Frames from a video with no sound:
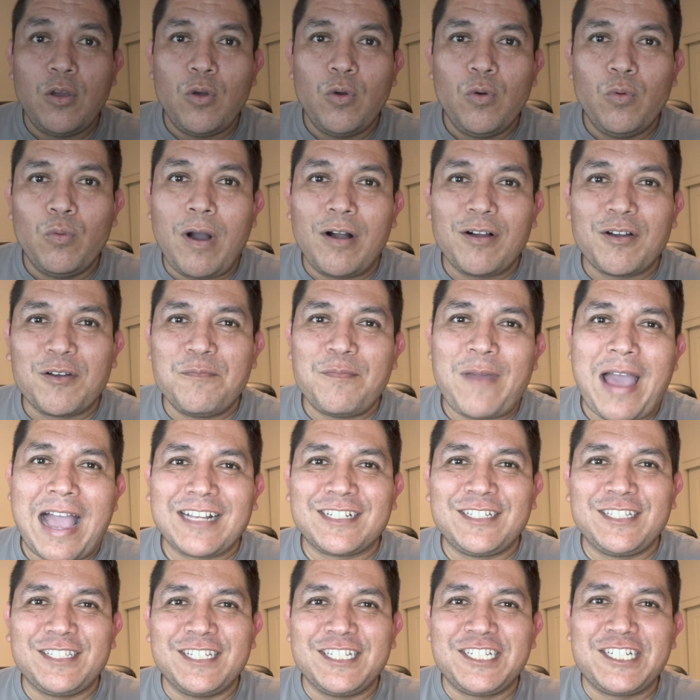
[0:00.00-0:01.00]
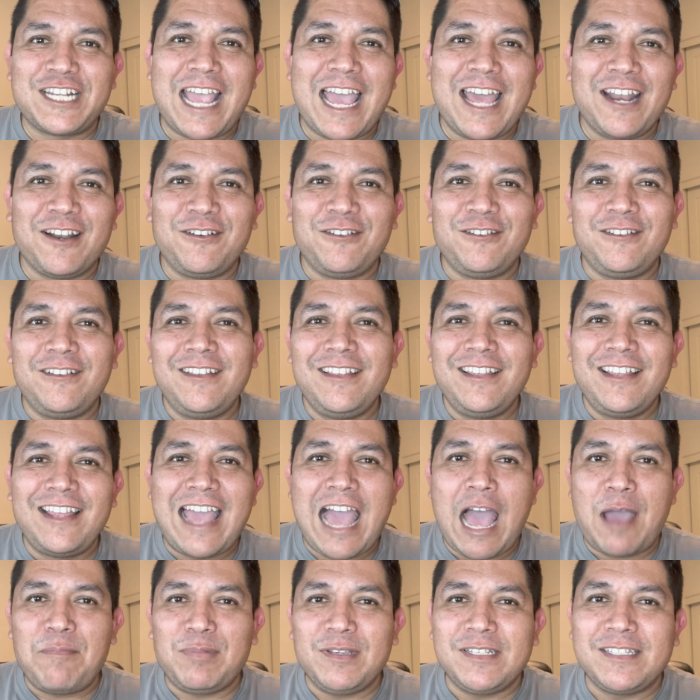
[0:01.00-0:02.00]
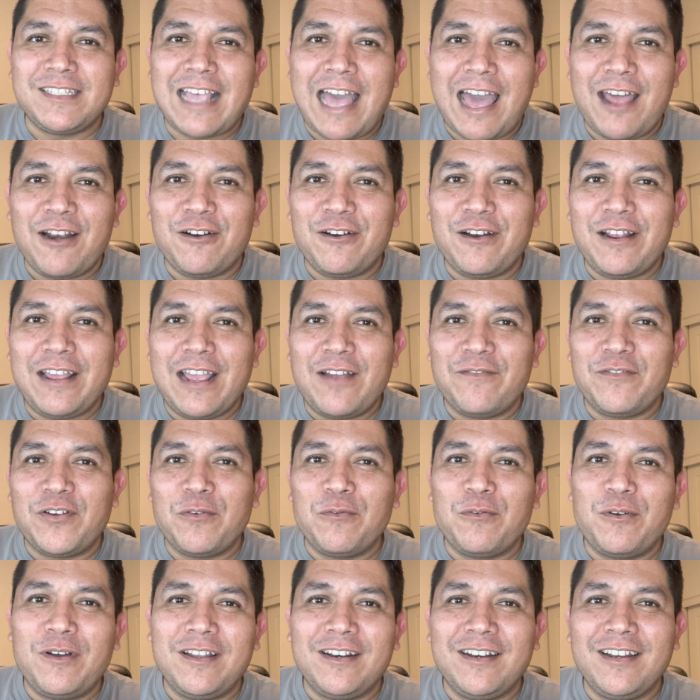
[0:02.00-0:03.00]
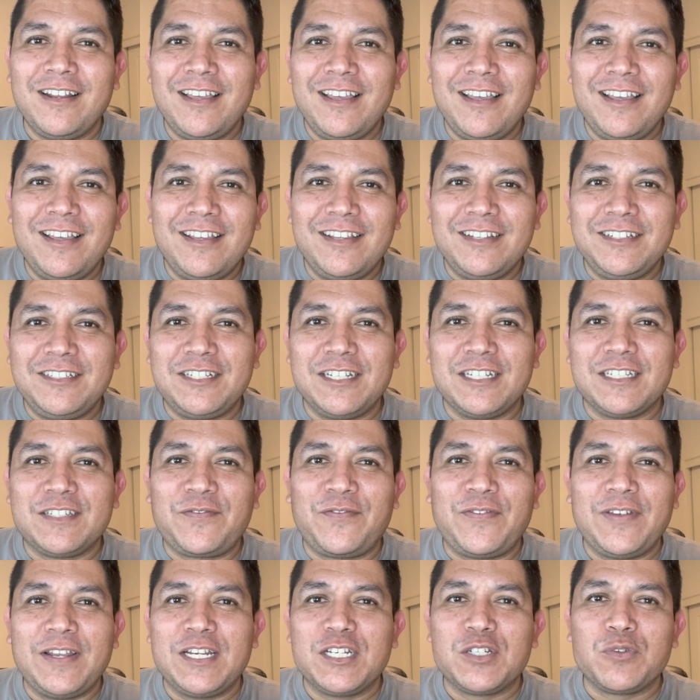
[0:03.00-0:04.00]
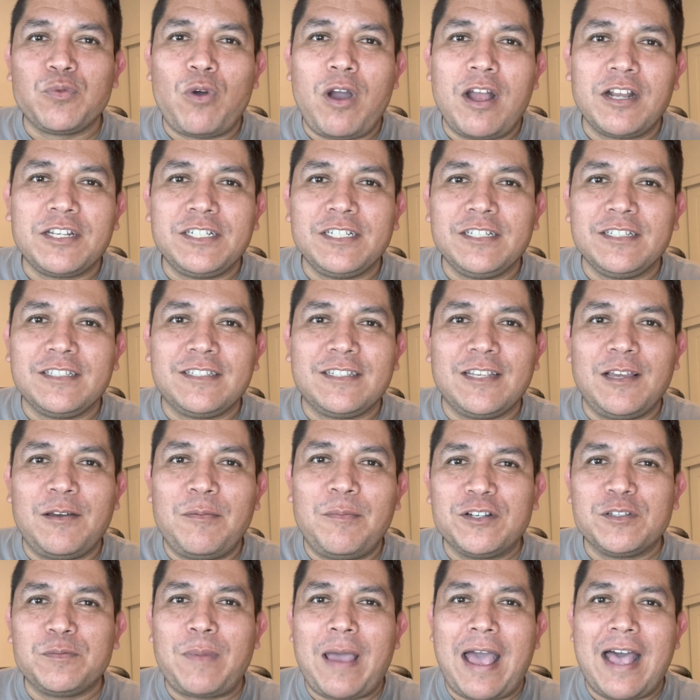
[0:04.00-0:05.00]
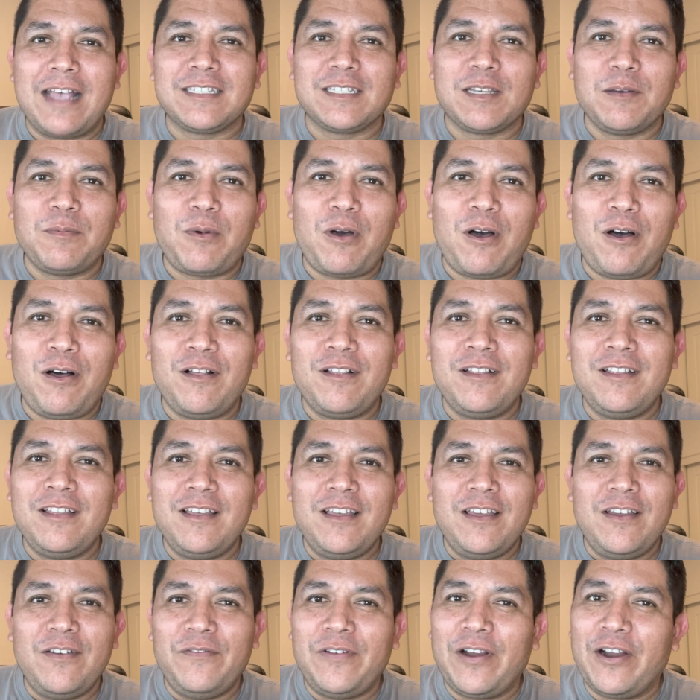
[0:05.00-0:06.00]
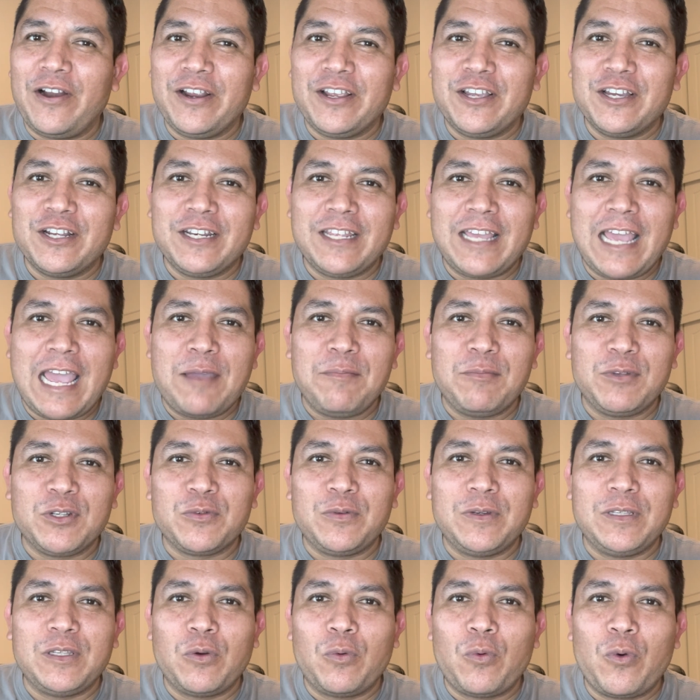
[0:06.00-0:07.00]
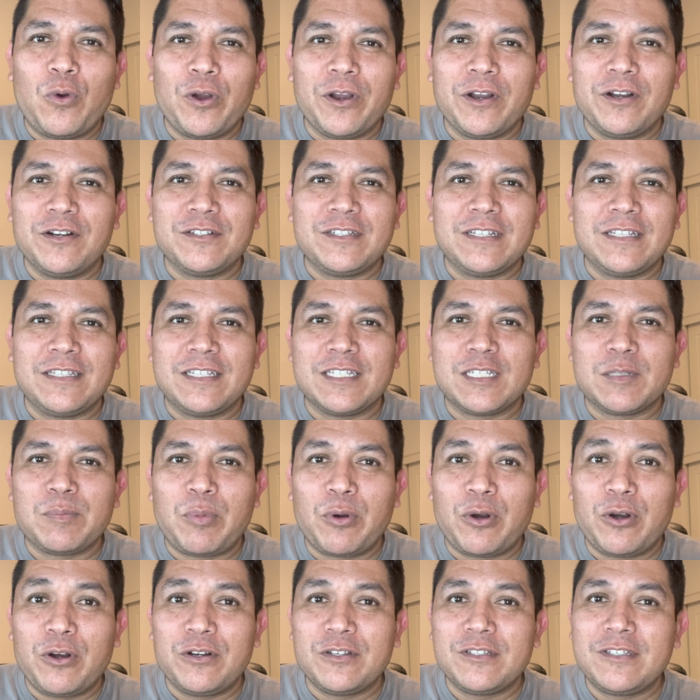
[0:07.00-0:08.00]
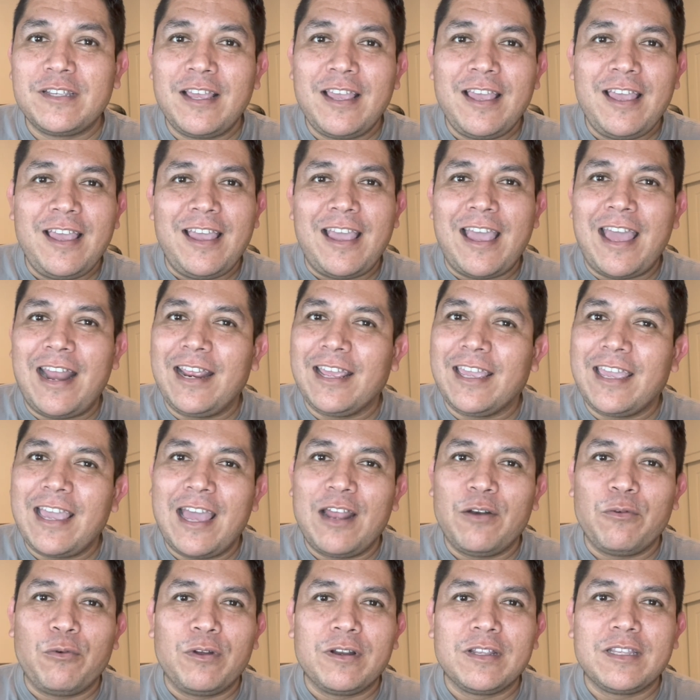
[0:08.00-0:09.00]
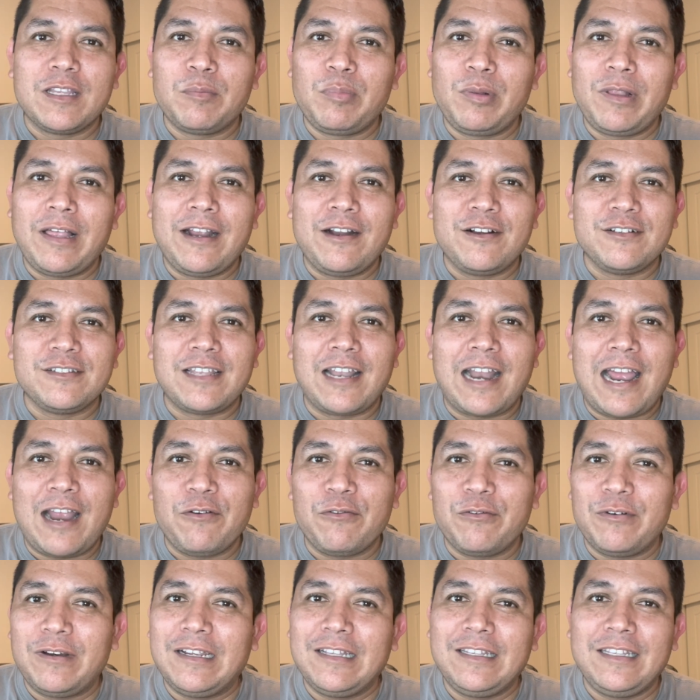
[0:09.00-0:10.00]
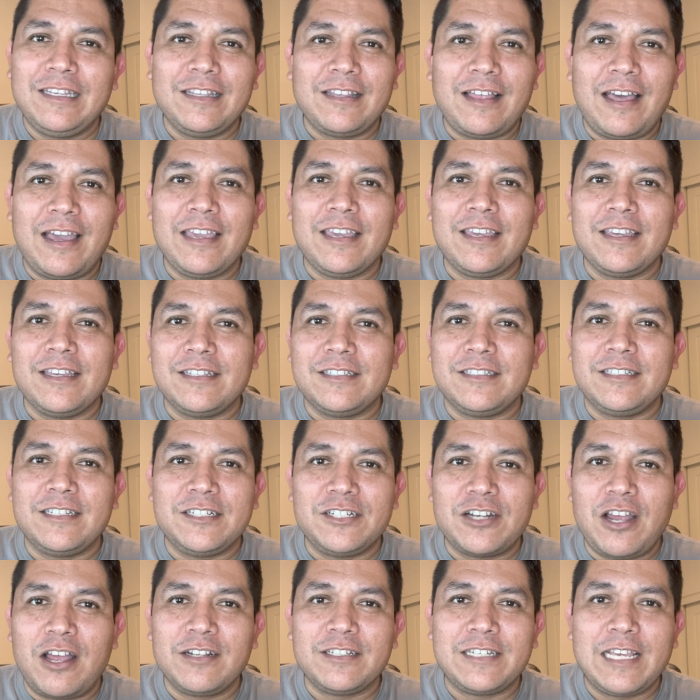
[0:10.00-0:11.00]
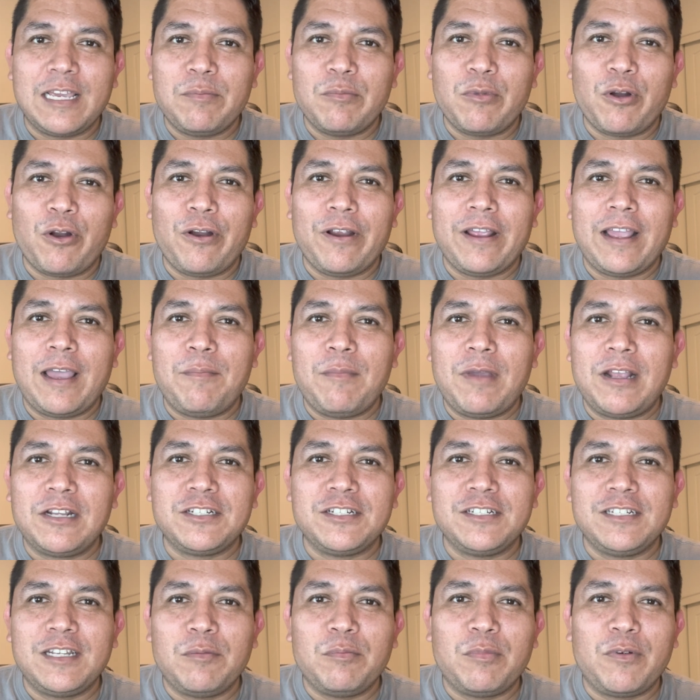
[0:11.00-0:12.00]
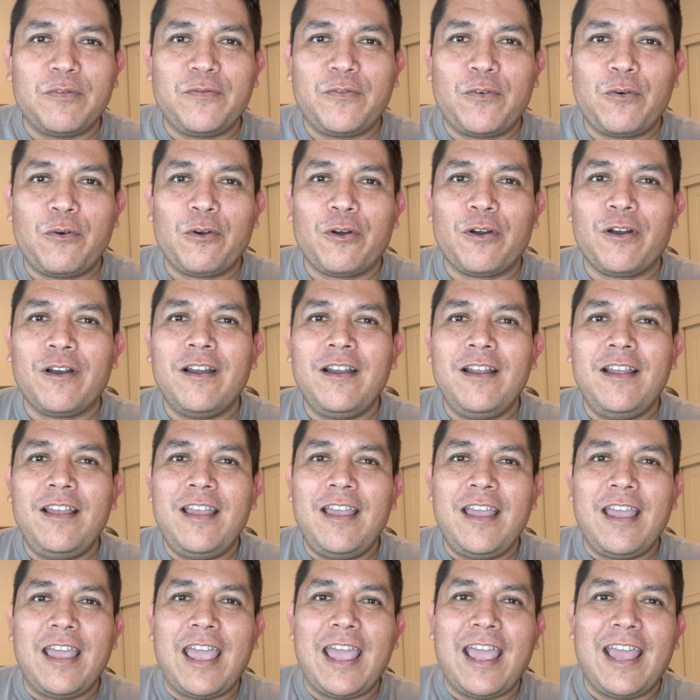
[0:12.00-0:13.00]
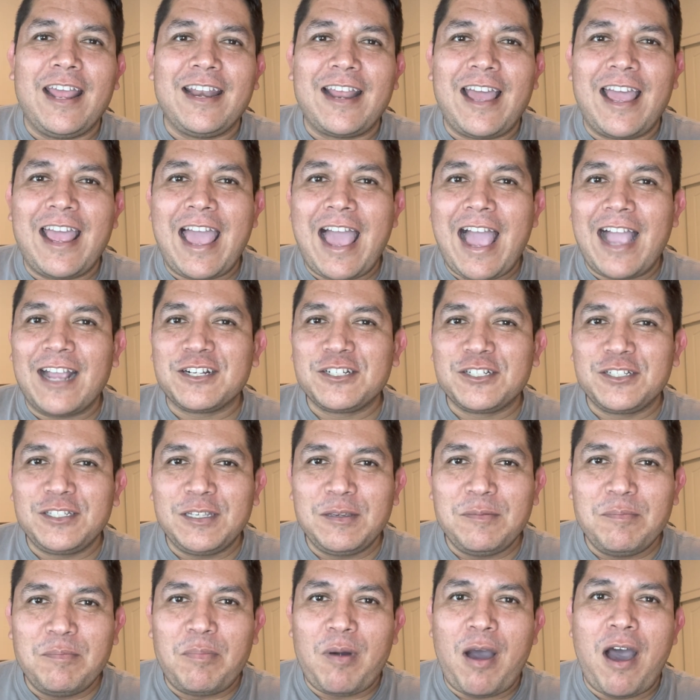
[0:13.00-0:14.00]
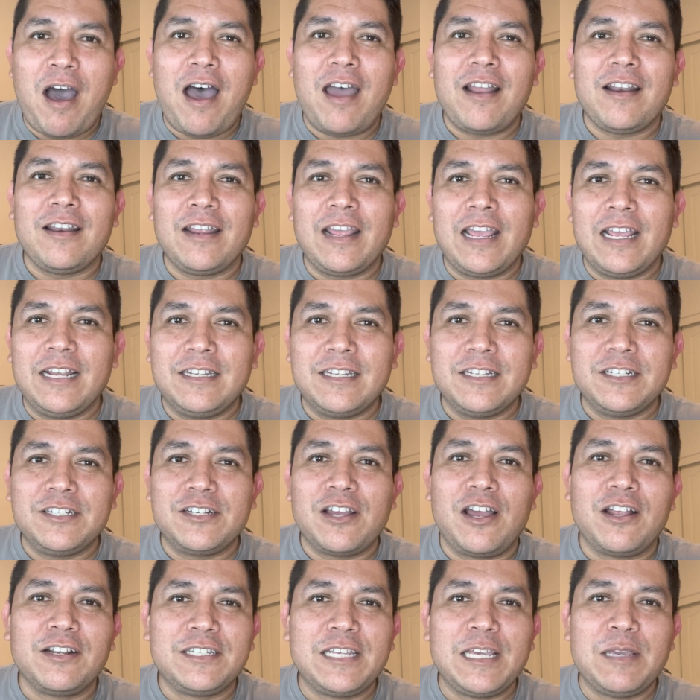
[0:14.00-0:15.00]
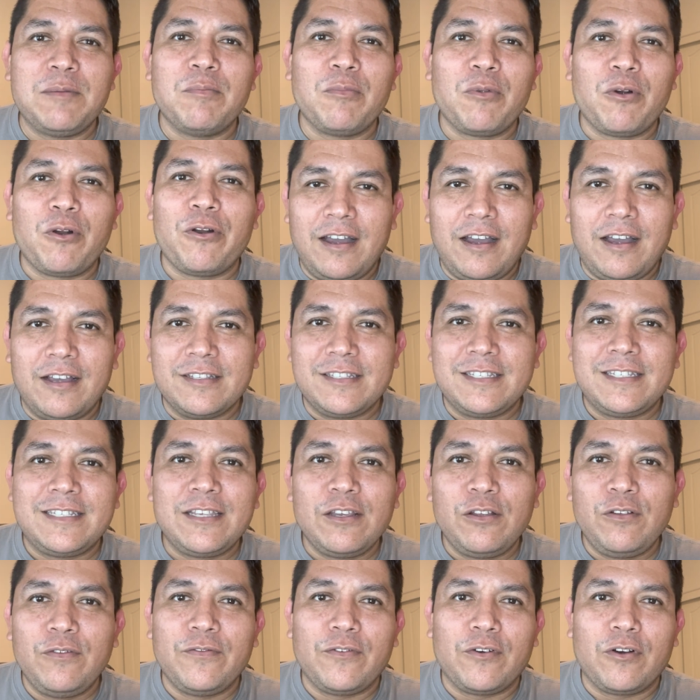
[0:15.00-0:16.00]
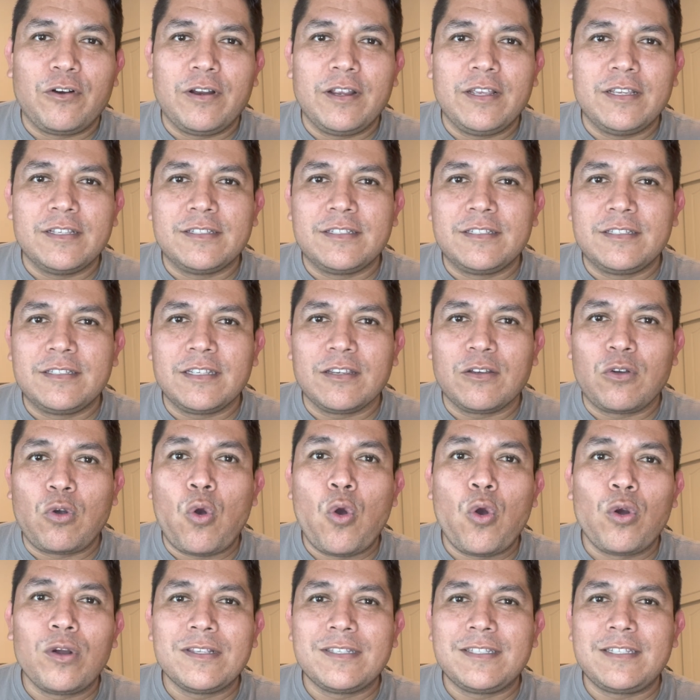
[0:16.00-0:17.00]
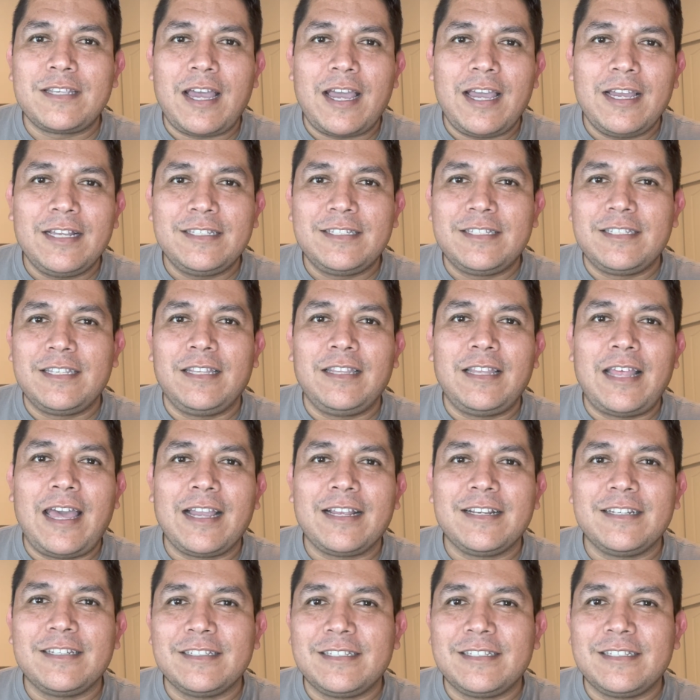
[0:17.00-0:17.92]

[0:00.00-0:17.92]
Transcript: Welcome back to the channel. Happy Saturday, everyone. Just finished watching some basketball. Very good game between the Warriors and the Spurs. And again, one of the players that I really like is DeJounte Murray. I mentioned it before, and I actually bought a DeJounte Murray silver, his courtside select